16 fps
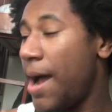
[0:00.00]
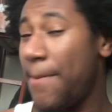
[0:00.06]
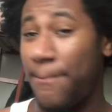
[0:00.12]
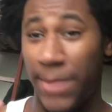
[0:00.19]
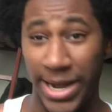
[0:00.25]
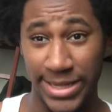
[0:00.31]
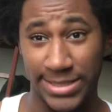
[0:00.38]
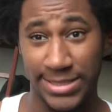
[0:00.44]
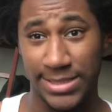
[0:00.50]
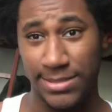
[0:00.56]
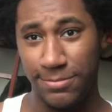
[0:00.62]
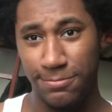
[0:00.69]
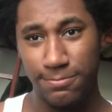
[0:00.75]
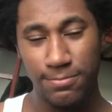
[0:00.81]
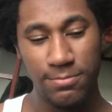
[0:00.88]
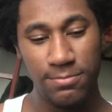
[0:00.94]
I might
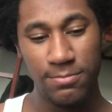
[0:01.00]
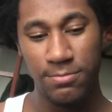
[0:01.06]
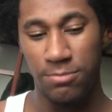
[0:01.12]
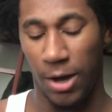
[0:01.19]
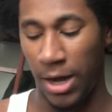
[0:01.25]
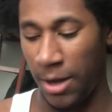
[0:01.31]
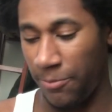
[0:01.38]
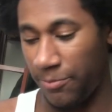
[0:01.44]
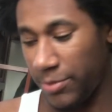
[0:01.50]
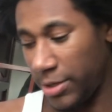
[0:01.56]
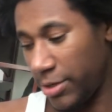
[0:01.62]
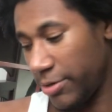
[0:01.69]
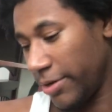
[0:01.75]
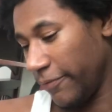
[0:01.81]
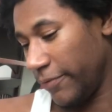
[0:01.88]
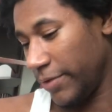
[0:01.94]

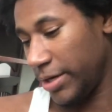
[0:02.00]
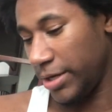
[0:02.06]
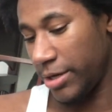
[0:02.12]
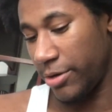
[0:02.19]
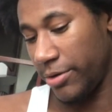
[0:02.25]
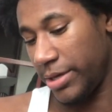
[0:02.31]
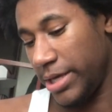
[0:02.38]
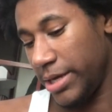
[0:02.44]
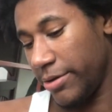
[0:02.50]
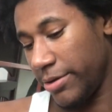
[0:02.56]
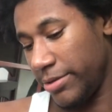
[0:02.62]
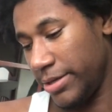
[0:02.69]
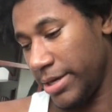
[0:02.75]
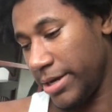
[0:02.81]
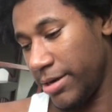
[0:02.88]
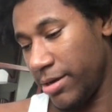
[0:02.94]
upload a video here and
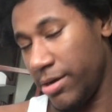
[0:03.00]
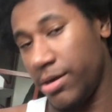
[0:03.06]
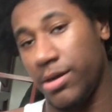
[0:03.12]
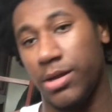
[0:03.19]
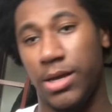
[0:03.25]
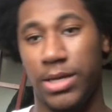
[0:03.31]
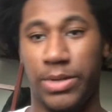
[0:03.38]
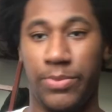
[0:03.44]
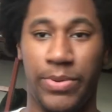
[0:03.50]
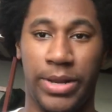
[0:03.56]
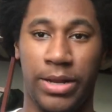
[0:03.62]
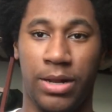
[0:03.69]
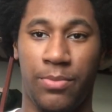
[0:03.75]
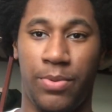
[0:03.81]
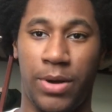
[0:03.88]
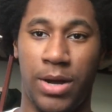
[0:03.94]
there,
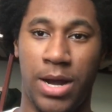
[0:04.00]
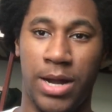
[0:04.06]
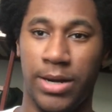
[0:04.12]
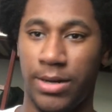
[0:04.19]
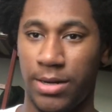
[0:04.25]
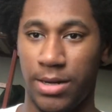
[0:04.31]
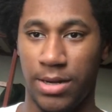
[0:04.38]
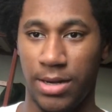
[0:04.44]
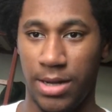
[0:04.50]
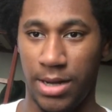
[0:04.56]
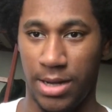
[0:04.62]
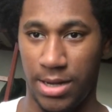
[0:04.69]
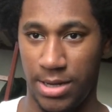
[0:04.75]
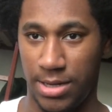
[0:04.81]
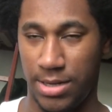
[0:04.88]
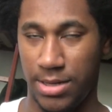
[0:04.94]
depending upon
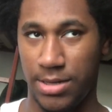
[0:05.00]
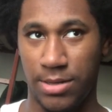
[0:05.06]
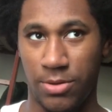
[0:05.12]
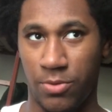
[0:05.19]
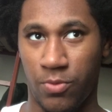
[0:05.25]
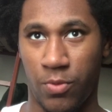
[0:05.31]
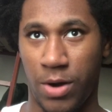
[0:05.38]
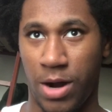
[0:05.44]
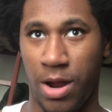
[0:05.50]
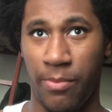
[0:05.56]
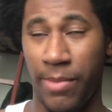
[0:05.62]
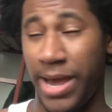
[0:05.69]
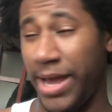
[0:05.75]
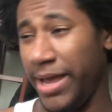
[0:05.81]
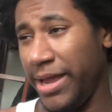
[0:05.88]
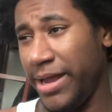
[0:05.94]
where I'm
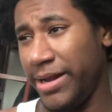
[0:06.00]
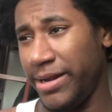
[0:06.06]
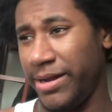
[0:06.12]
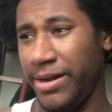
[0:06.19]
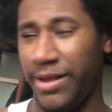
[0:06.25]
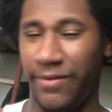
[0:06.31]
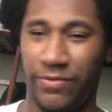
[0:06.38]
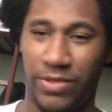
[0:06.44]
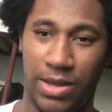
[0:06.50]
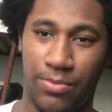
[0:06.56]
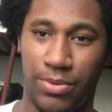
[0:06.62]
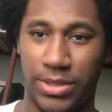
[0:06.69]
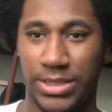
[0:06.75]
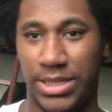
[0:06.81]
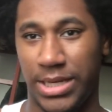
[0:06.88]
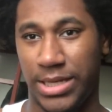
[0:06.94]
at and if that
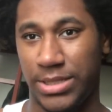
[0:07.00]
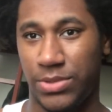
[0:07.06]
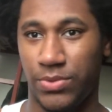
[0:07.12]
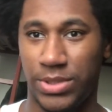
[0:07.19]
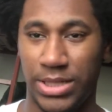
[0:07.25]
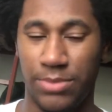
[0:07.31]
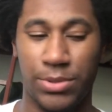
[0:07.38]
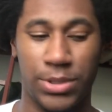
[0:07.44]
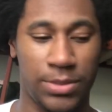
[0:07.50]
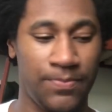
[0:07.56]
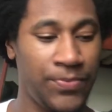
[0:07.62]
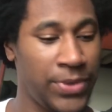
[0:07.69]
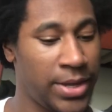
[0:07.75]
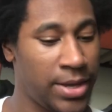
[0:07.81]
place has reception.